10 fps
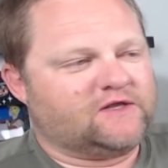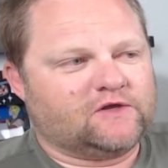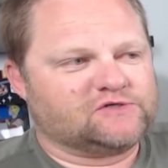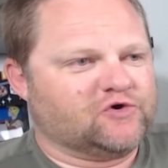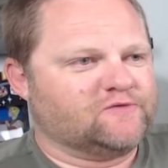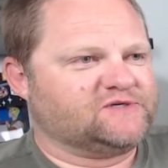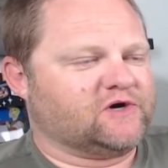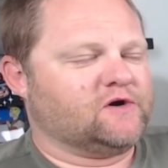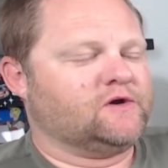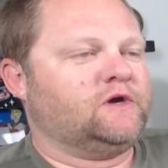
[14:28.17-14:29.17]
those groups
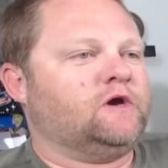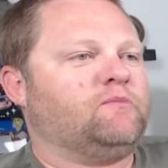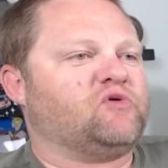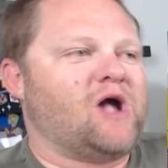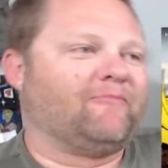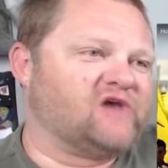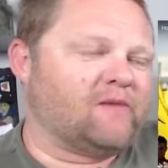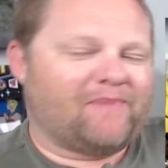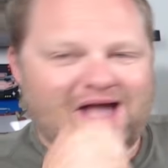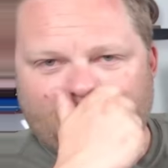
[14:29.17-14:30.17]
are propped
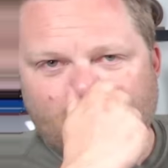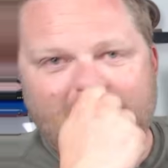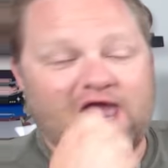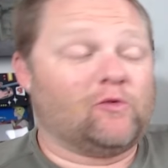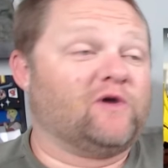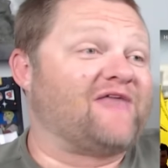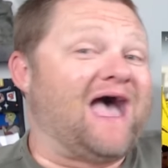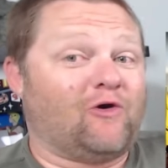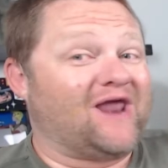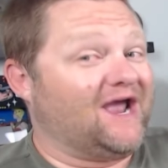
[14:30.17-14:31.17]
up by Iran
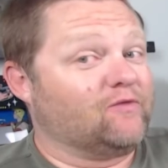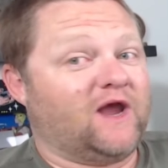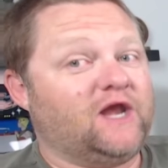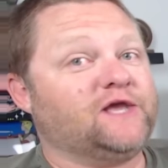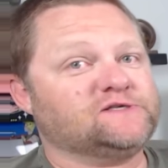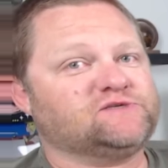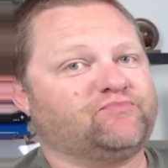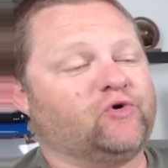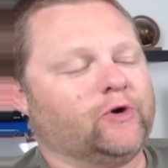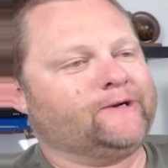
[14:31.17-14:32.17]
without Iranian
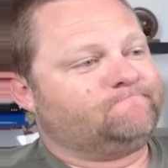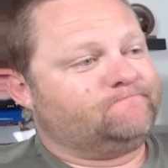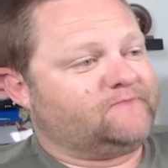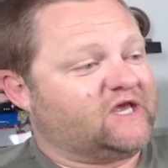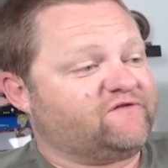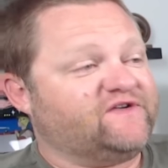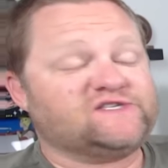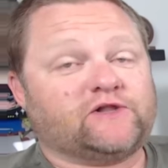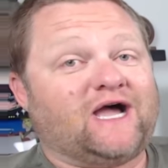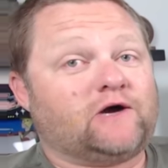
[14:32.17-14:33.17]
support, it could
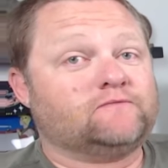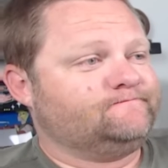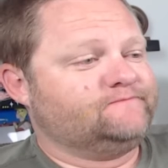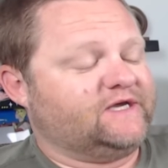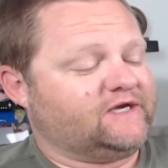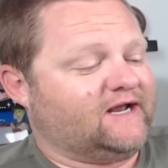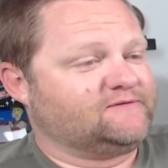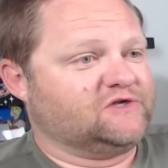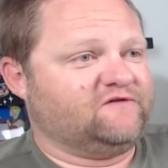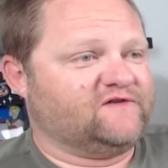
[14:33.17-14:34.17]
fizzle out. It could
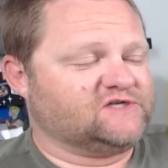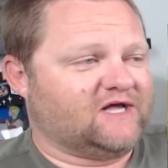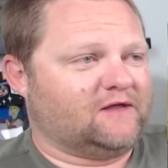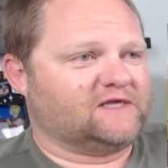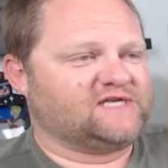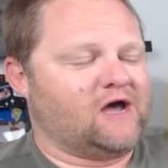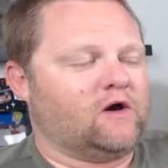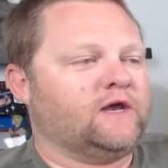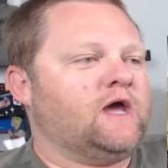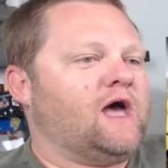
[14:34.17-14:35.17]
absolutely fizzle out. That's
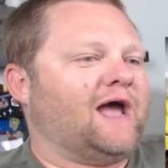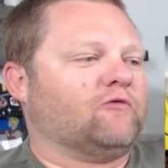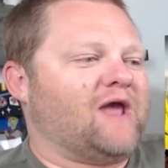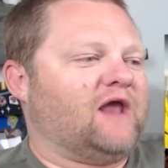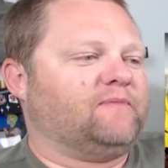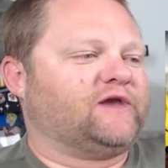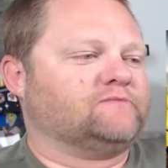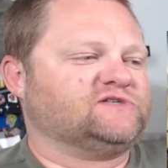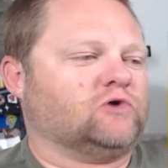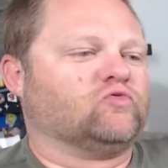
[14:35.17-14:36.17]
how Iran
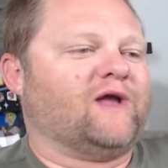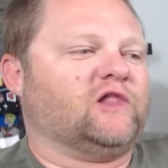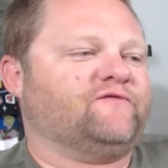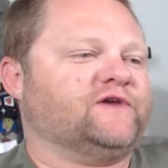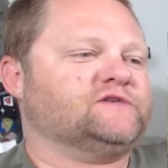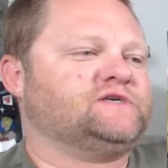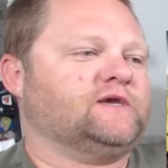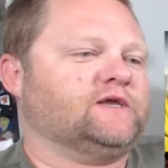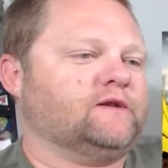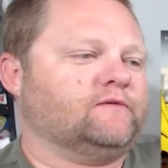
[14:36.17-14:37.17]
becomes so relevant
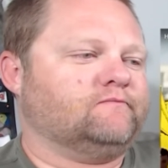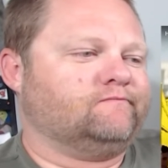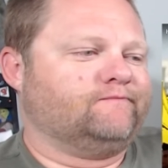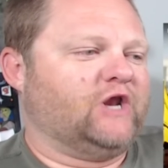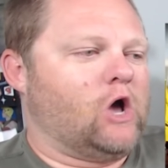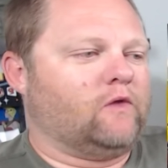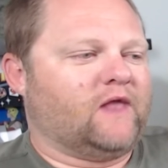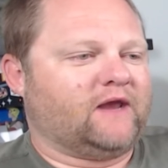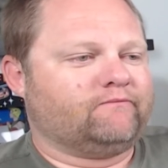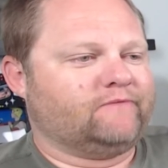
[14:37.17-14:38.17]
in, you know,
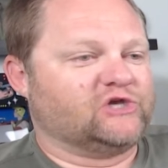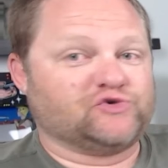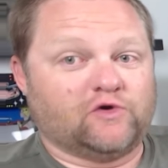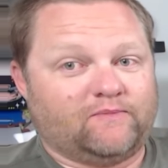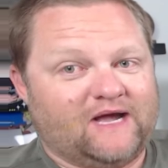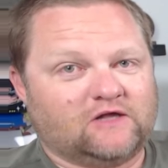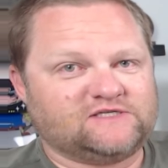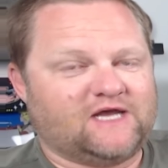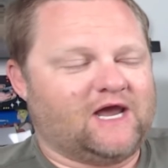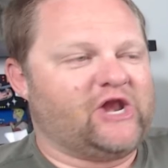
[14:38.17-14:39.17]
like Israel,
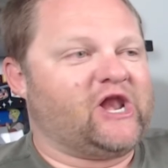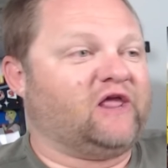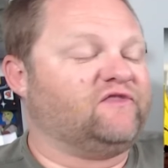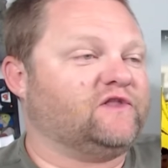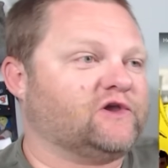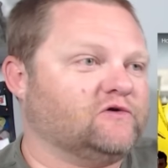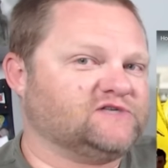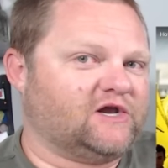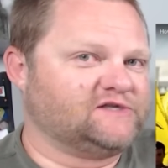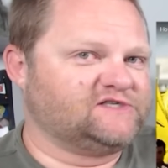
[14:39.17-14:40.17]
Palestine, anything that goes
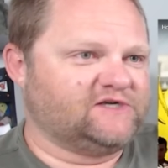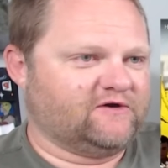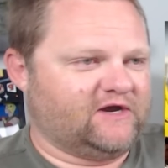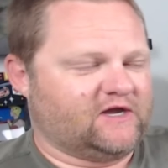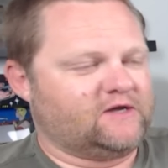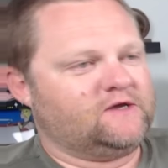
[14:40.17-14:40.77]
on in Syria.